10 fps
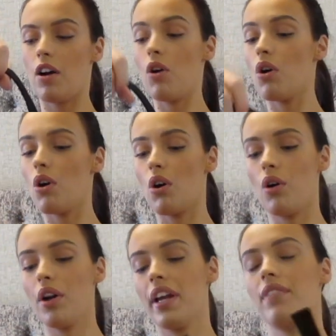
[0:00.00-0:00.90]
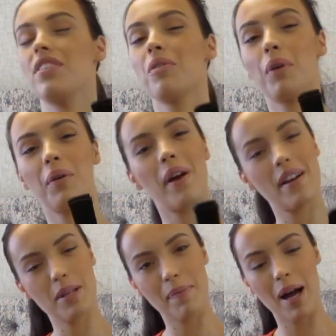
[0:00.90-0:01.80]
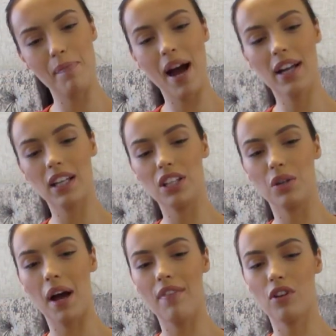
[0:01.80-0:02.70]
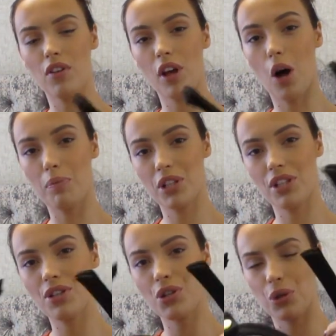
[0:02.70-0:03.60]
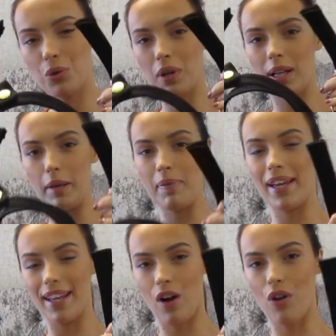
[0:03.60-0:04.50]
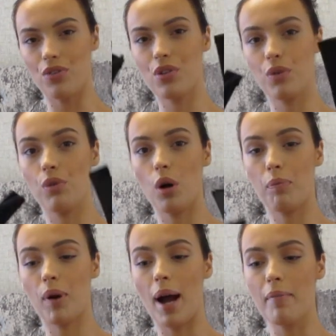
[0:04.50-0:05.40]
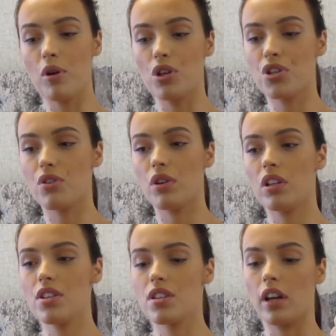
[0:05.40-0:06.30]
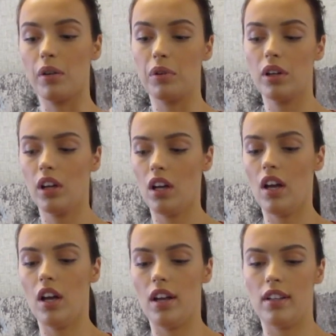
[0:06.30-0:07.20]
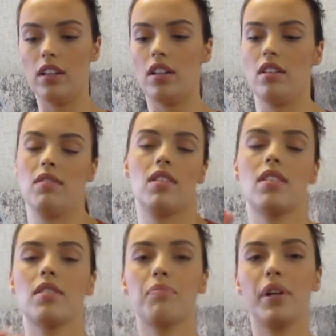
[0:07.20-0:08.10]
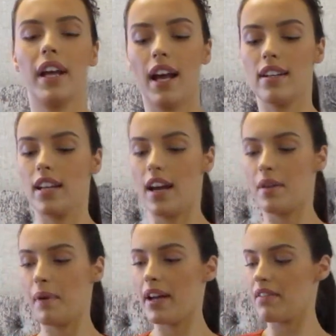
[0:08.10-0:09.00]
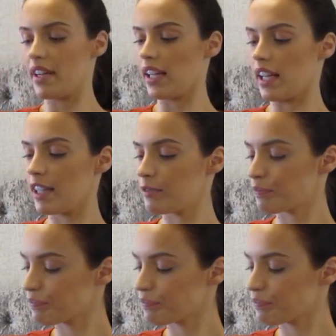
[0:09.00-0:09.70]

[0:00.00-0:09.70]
Or if you didn't want to wear it as a backpack, you have got the option to clip it onto your pram or stroller, so it's pretty handy either way, really.